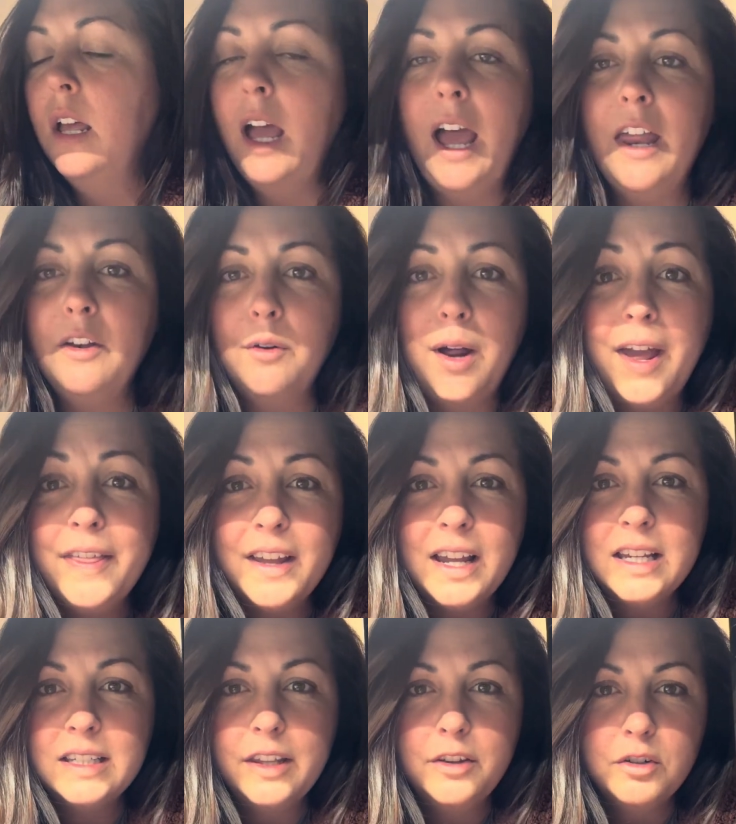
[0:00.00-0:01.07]
I don't know, I think
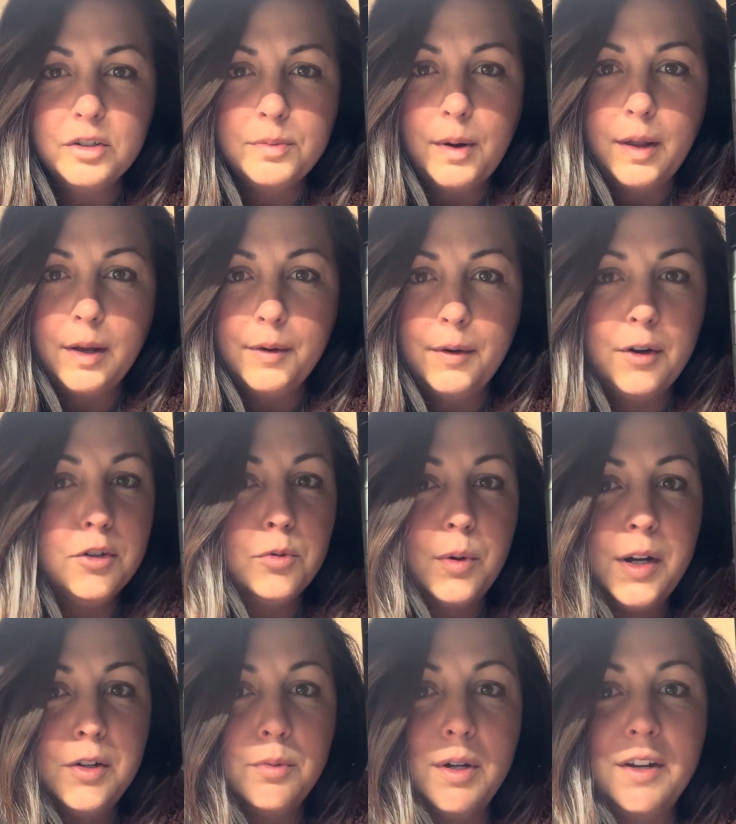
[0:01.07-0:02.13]
I said there's probably around
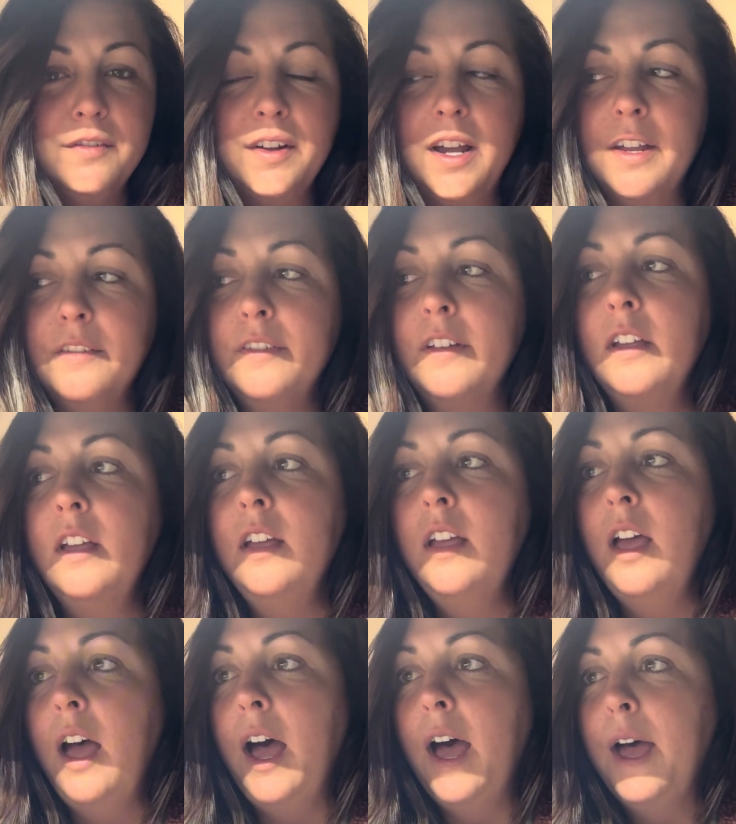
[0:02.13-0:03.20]
20, 25.
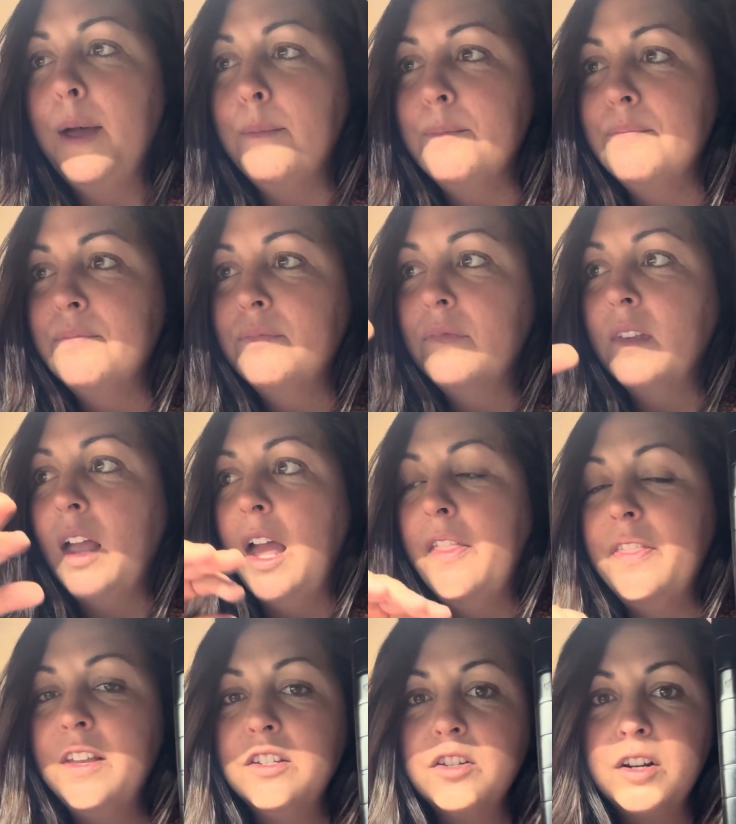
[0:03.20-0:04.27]
And
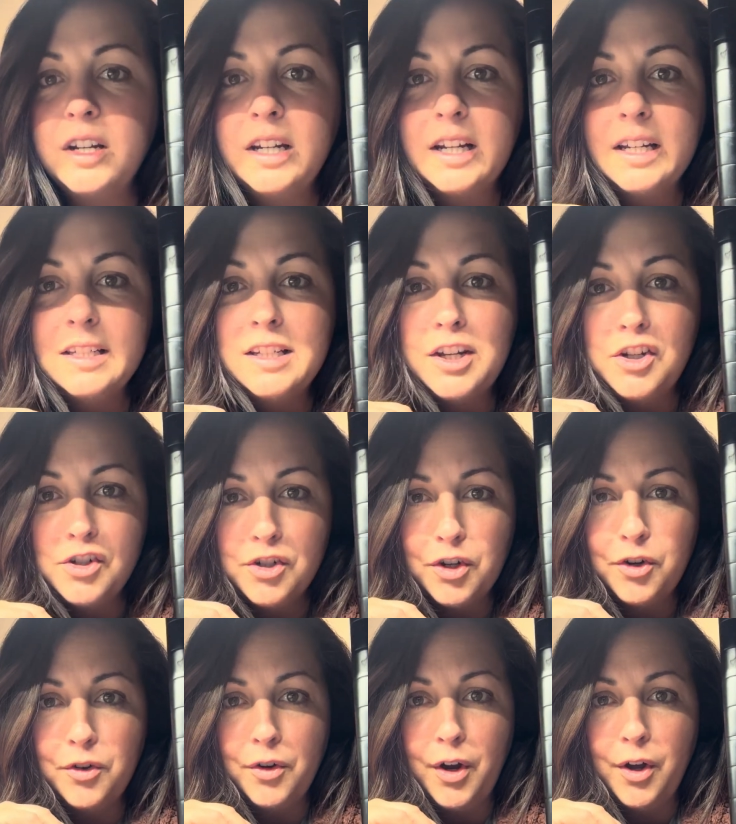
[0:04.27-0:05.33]
these are going to continue to
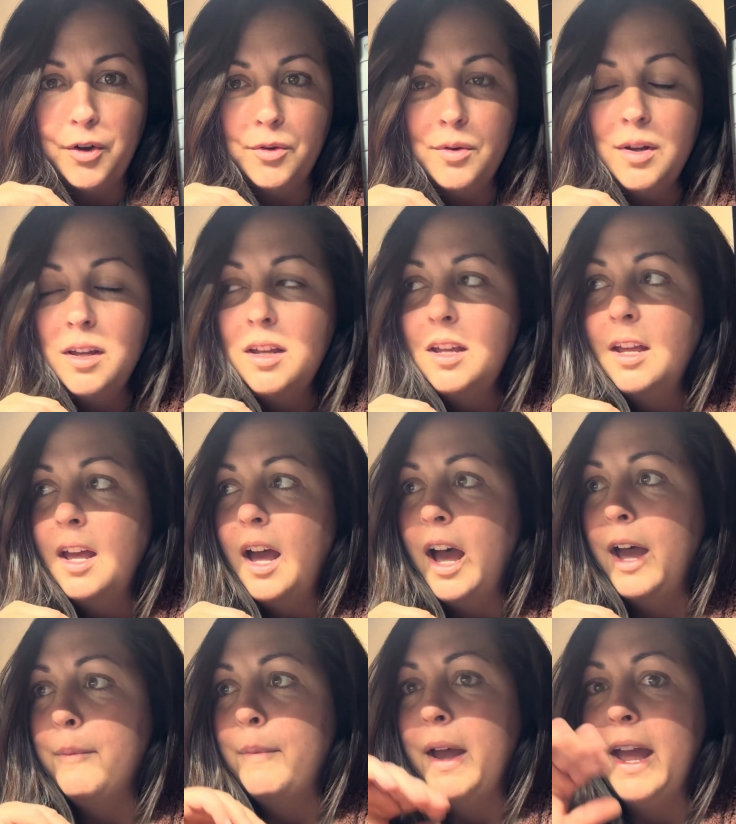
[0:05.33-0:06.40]
grow.
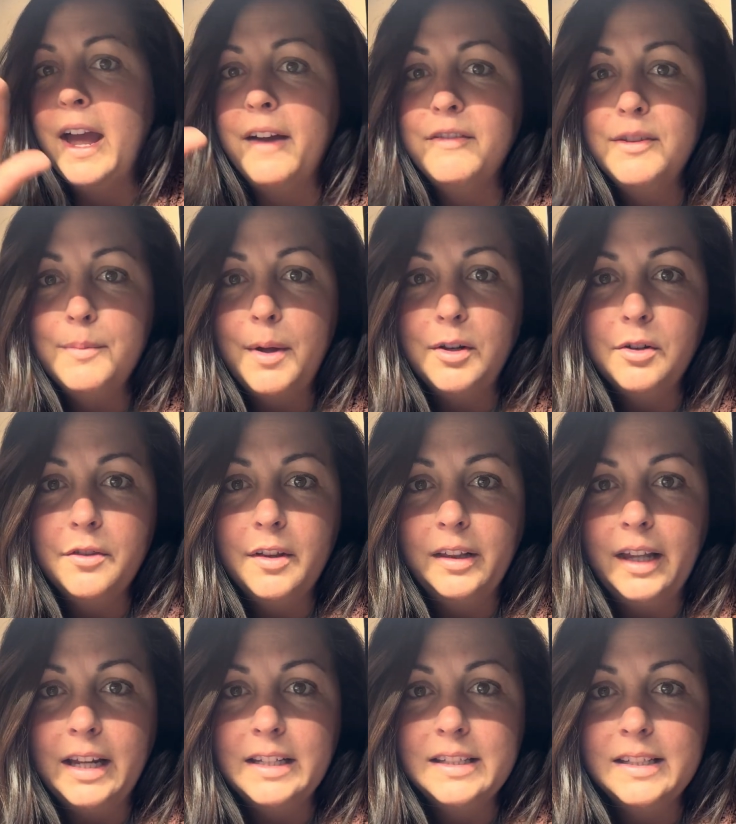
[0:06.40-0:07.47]
I have them under the
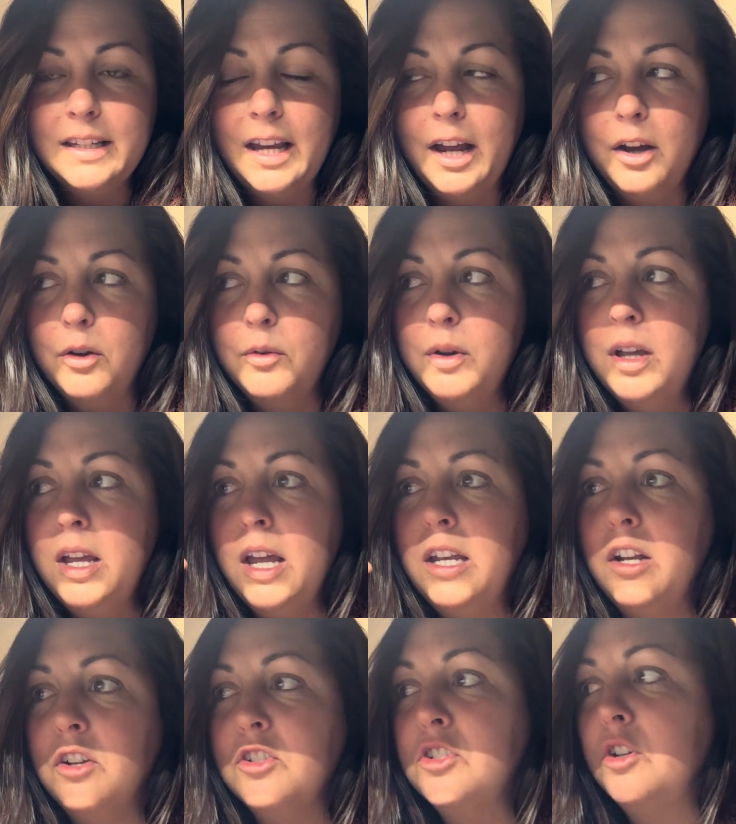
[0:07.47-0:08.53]
lights now,
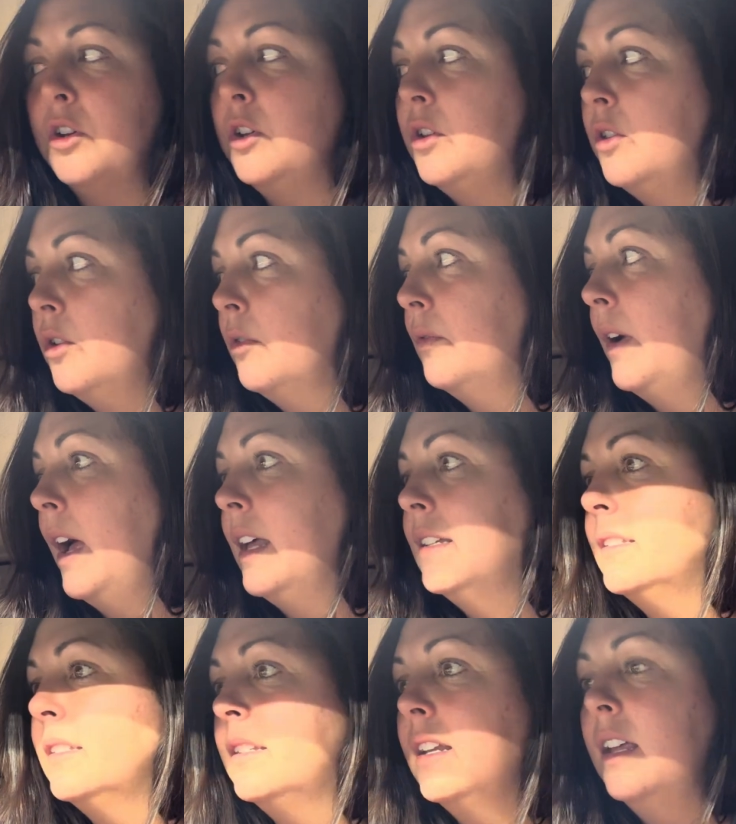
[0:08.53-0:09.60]
and I'll show you the
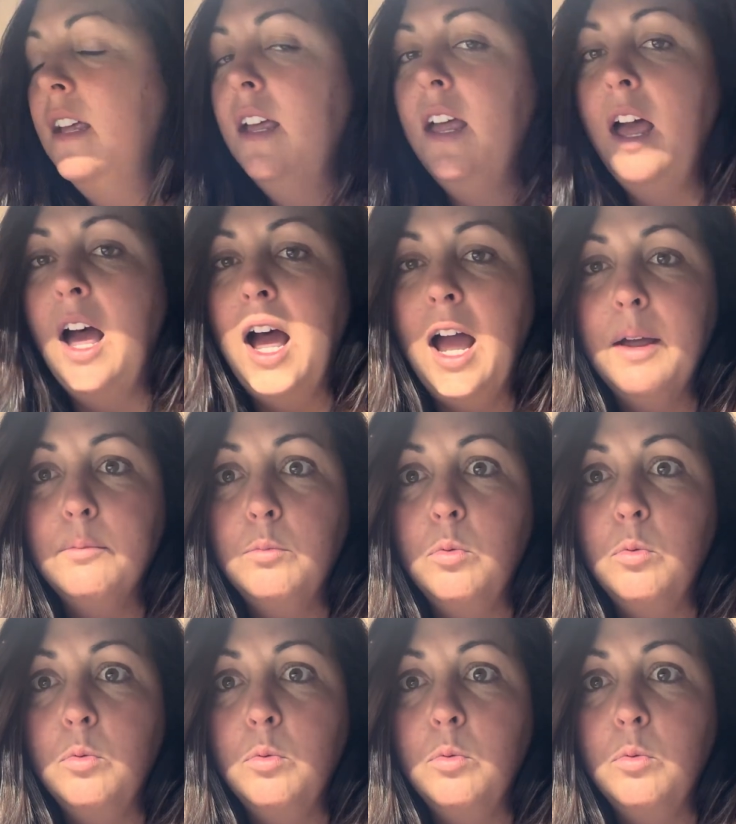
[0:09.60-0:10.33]
rest. I